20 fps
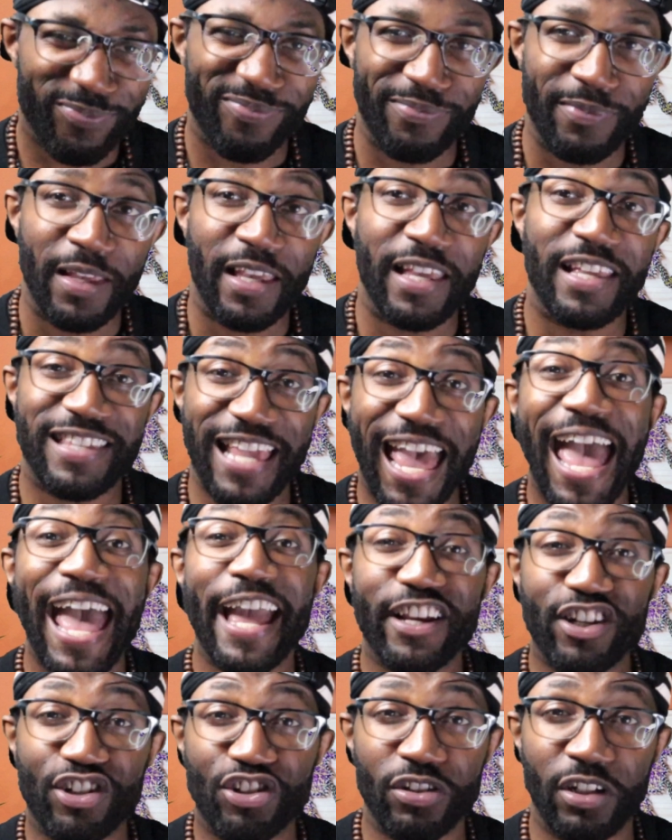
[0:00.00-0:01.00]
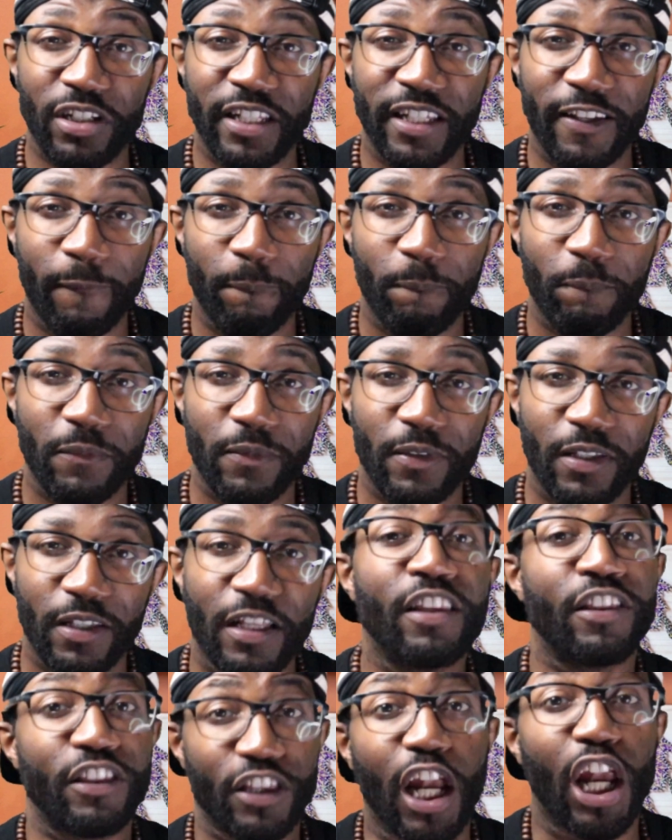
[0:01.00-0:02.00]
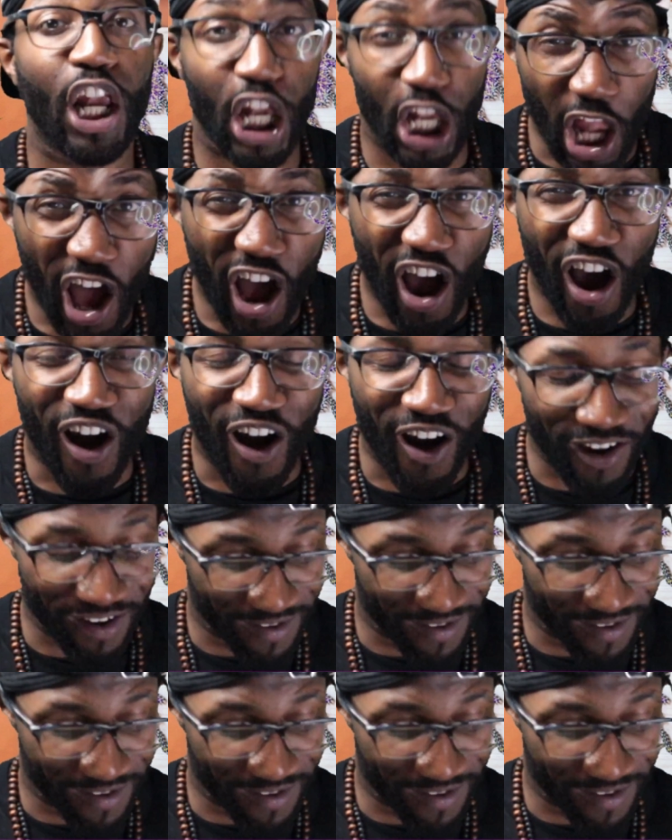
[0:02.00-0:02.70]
is actually the law